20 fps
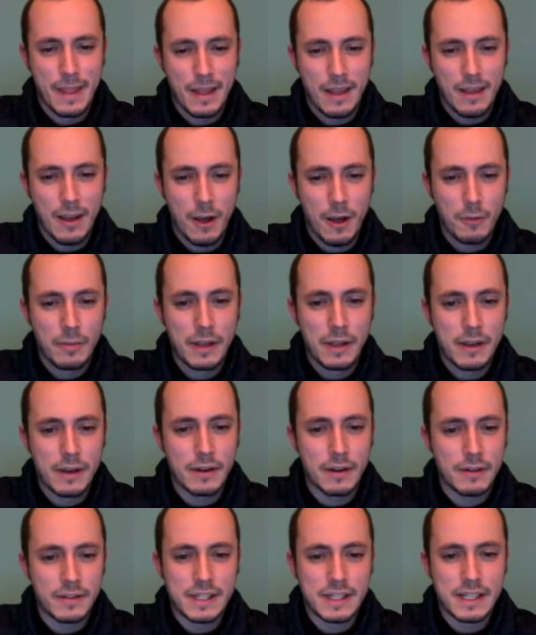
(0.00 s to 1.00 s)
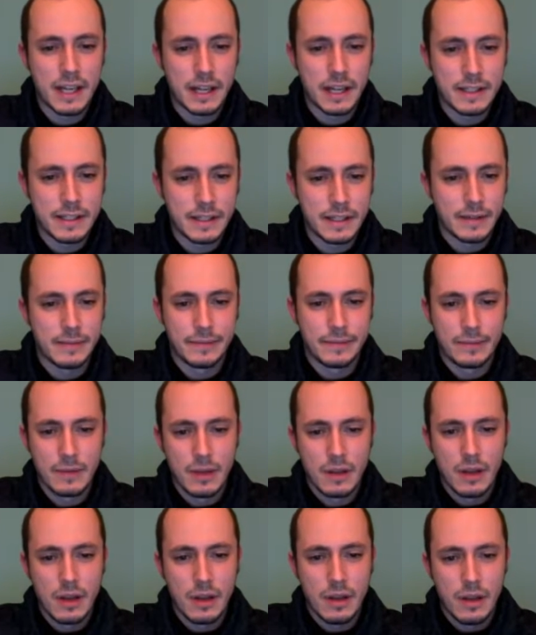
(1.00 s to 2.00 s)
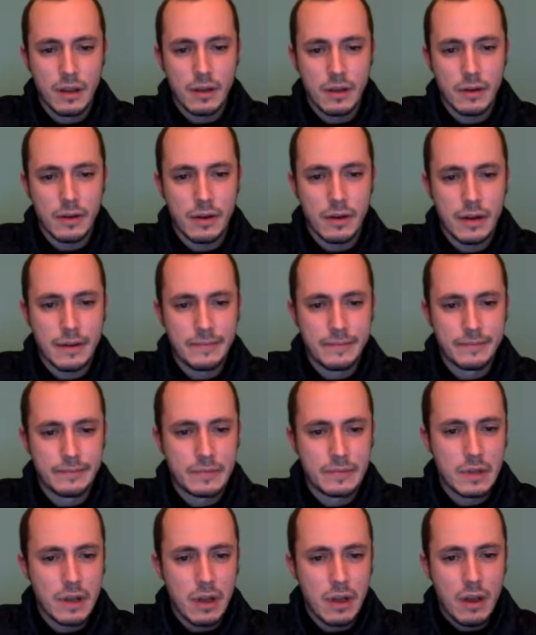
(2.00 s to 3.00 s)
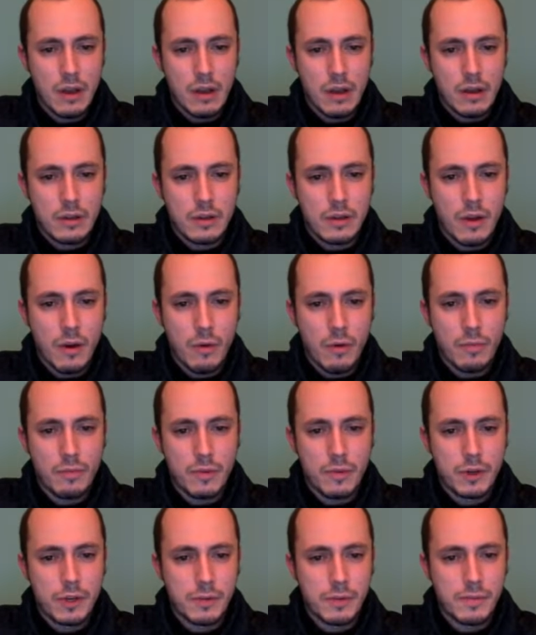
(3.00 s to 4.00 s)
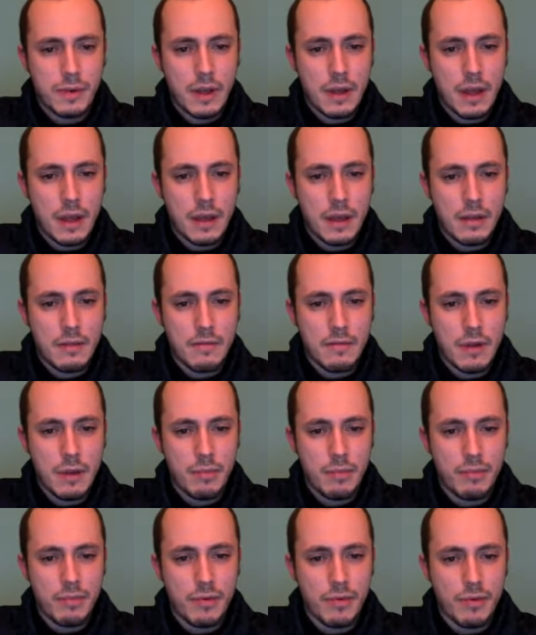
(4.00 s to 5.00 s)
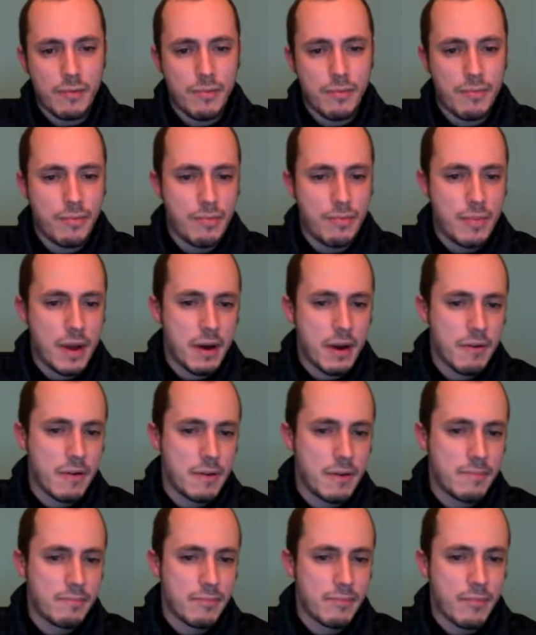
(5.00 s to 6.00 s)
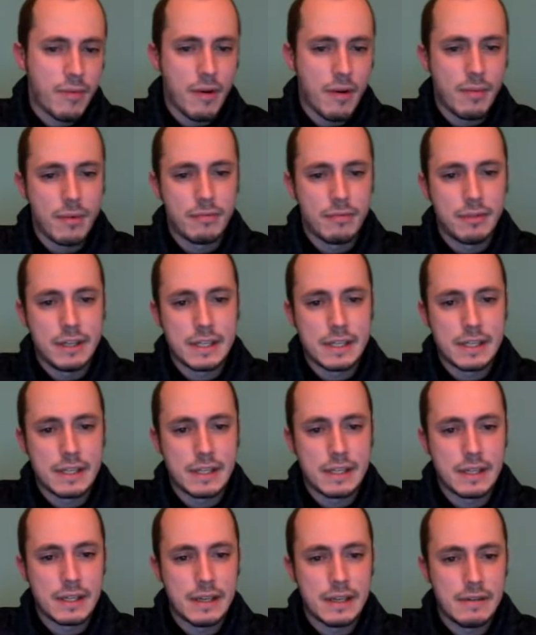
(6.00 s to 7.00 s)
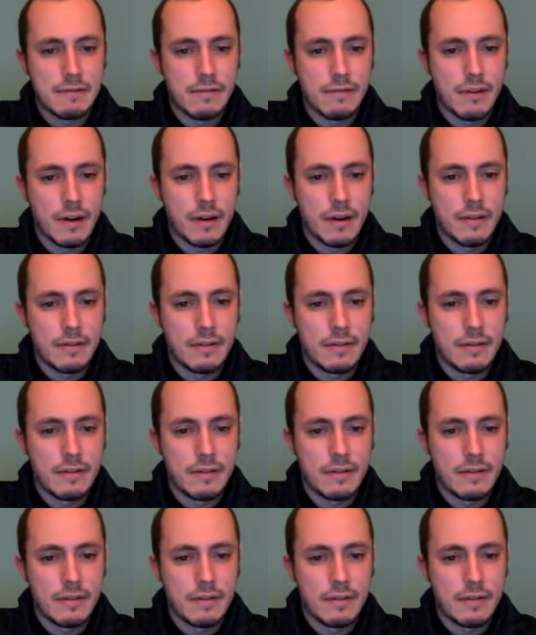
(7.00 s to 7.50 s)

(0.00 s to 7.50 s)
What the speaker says: I'll be kind of Santa. Okay. So bishop a3, preparing probably c5.